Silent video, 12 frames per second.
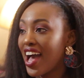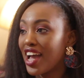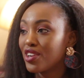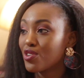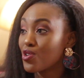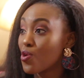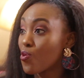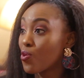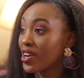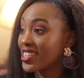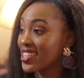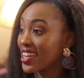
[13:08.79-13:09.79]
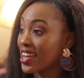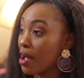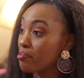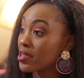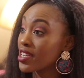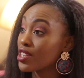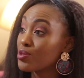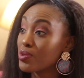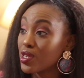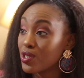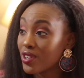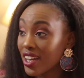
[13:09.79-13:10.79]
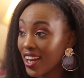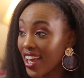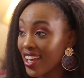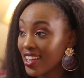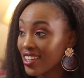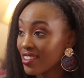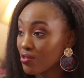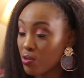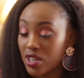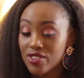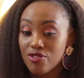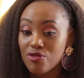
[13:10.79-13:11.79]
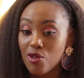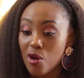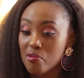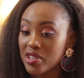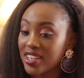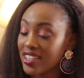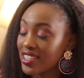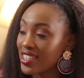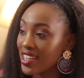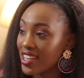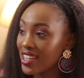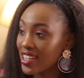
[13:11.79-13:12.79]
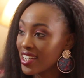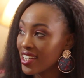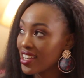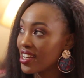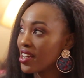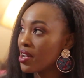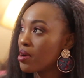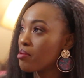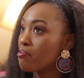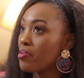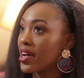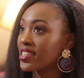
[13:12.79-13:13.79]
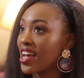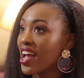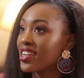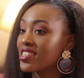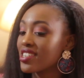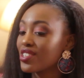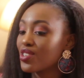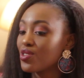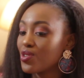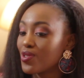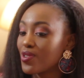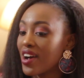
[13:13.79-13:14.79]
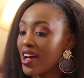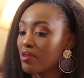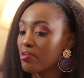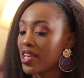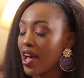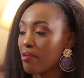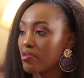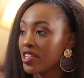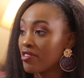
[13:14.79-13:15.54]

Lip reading: I don't know what that happiness will look like, what form it will take, but I just know I'll be happy.